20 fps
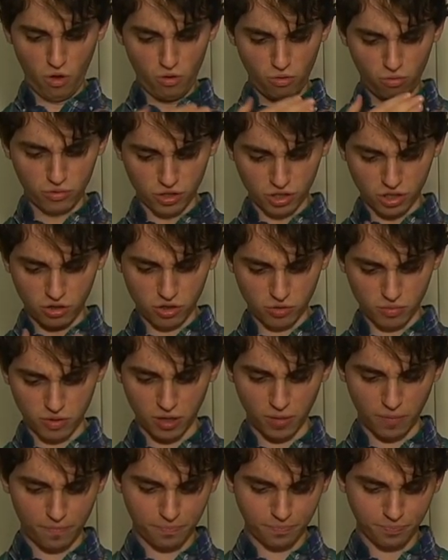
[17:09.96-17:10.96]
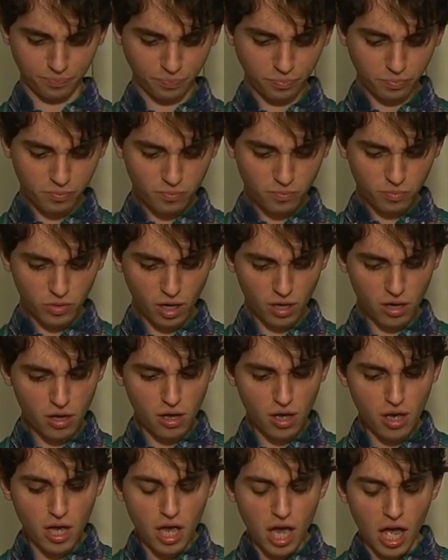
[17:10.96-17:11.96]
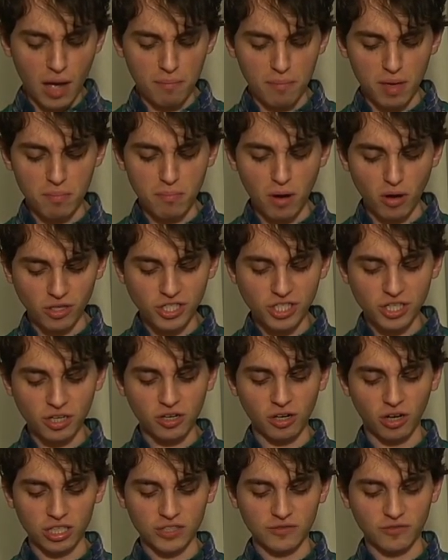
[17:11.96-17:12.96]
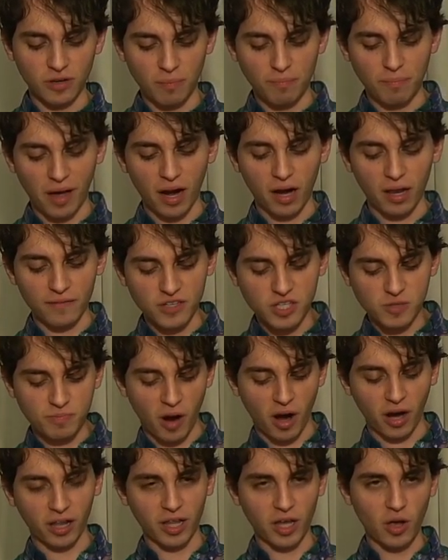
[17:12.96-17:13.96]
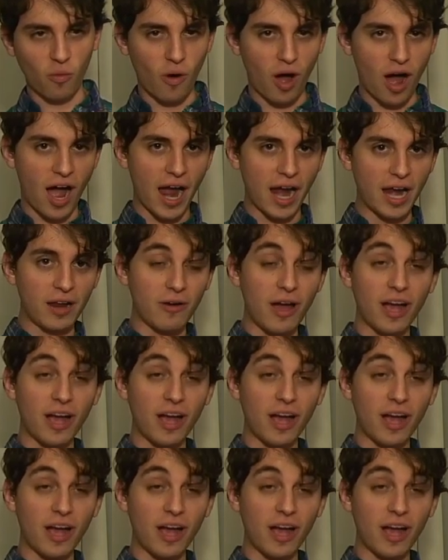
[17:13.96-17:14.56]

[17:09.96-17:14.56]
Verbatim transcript: Ooh, excuse me. A mimosa calls for a bottle of sparkling wine.